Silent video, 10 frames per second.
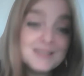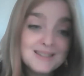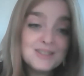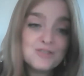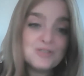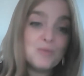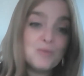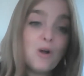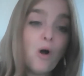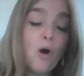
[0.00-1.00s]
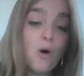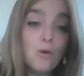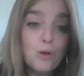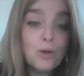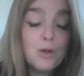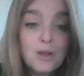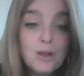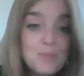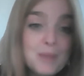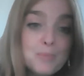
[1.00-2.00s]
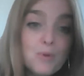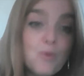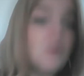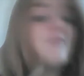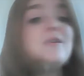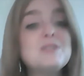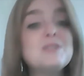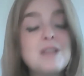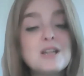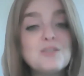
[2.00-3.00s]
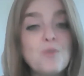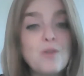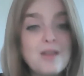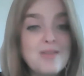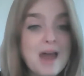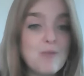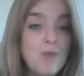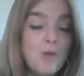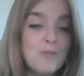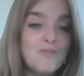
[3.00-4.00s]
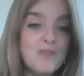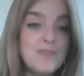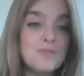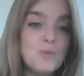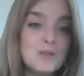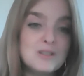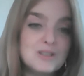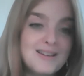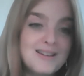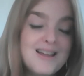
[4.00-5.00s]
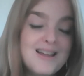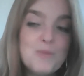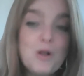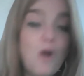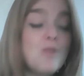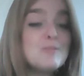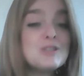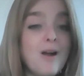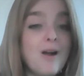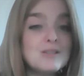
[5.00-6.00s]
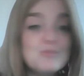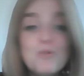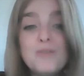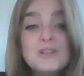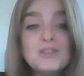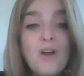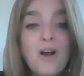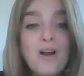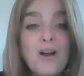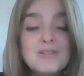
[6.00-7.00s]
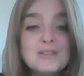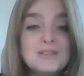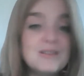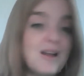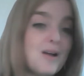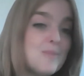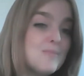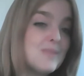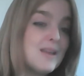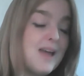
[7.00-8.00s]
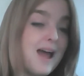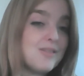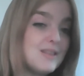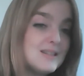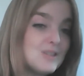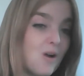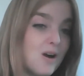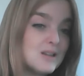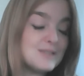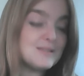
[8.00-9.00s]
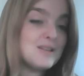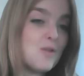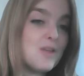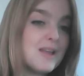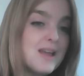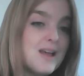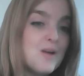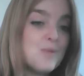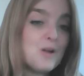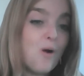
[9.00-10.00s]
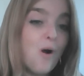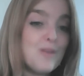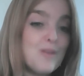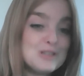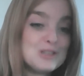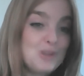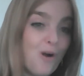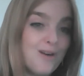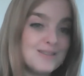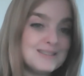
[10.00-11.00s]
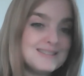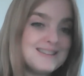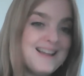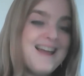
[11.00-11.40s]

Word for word: And it's interesting, we call people who are very successful in that realm of influence, we call them stars, movie stars, um, athlete stars, you know, we call them stars.